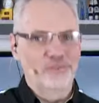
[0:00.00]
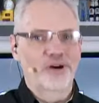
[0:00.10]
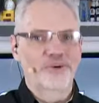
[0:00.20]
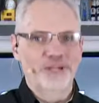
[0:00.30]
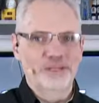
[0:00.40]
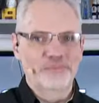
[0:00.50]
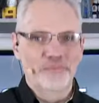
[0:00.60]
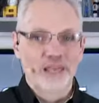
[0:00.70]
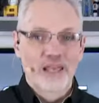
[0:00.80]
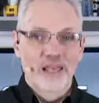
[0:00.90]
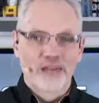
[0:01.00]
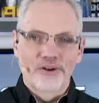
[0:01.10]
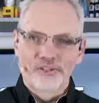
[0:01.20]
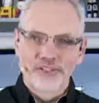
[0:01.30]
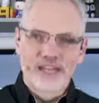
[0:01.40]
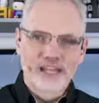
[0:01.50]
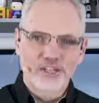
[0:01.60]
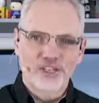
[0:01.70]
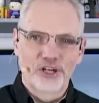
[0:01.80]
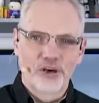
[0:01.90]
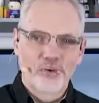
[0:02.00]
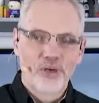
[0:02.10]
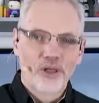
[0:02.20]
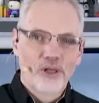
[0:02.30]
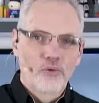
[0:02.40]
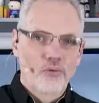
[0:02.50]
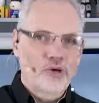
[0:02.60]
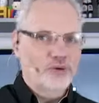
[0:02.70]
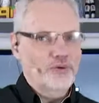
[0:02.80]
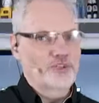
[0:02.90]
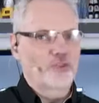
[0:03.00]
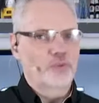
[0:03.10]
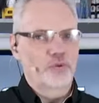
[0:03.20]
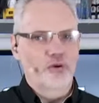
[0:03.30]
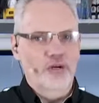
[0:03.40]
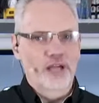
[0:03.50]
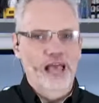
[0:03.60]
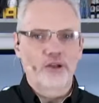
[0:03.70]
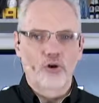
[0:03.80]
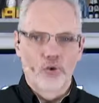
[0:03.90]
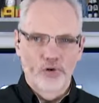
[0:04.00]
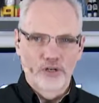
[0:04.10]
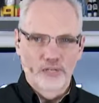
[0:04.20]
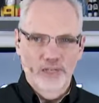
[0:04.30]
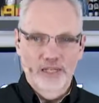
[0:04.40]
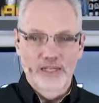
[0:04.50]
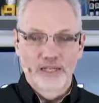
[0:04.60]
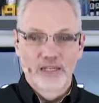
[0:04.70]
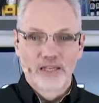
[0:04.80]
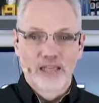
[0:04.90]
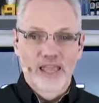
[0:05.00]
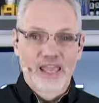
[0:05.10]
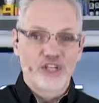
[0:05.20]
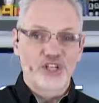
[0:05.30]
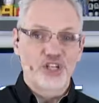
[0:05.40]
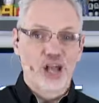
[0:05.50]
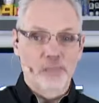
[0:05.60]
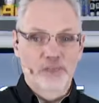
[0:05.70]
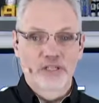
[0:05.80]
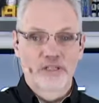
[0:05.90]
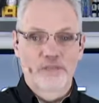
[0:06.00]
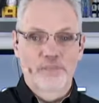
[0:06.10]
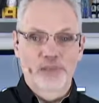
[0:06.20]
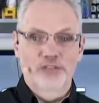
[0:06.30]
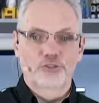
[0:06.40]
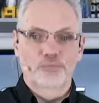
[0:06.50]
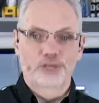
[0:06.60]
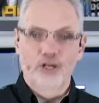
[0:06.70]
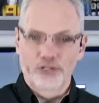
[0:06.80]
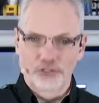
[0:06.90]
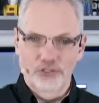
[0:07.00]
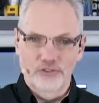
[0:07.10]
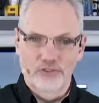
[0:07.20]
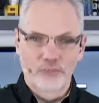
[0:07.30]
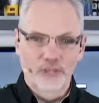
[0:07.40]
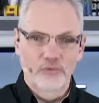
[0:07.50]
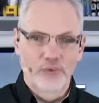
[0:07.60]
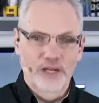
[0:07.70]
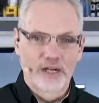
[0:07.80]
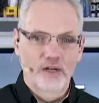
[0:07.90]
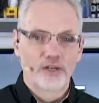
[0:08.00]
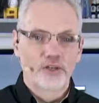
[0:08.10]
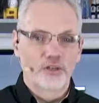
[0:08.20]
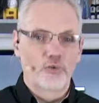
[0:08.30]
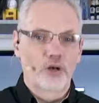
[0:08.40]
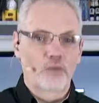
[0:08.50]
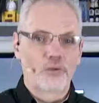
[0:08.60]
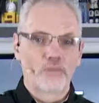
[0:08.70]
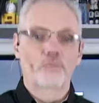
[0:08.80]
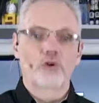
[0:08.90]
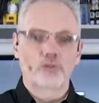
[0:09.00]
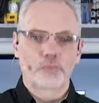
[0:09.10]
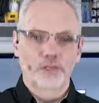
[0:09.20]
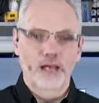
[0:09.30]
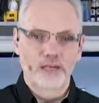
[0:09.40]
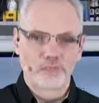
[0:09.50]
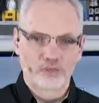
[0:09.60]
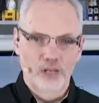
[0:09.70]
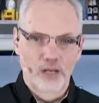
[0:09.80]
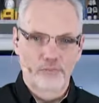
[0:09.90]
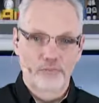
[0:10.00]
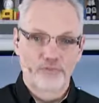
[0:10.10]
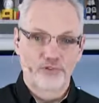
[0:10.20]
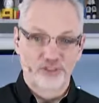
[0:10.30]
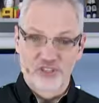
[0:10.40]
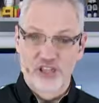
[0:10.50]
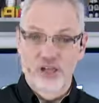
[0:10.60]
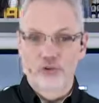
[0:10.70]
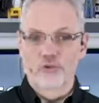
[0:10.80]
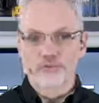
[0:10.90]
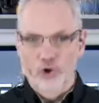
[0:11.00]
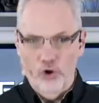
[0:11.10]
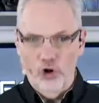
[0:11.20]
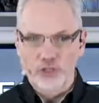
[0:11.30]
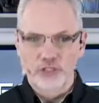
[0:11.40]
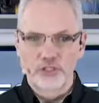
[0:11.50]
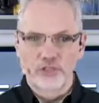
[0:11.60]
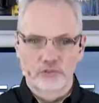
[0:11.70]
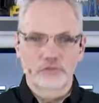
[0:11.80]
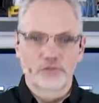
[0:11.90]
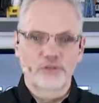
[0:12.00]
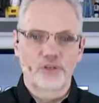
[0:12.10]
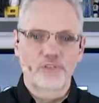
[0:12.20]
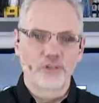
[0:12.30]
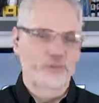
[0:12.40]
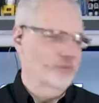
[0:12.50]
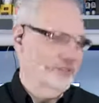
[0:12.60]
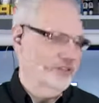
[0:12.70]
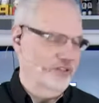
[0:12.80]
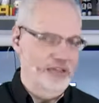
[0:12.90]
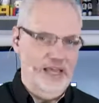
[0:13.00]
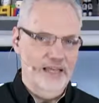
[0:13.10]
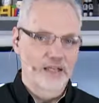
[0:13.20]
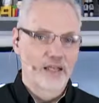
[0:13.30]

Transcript: Mahoney, and on today's show, we're going to explore how to automate a shopping based production, something where you want to put multiple items up for sale or for auction or something similar to that,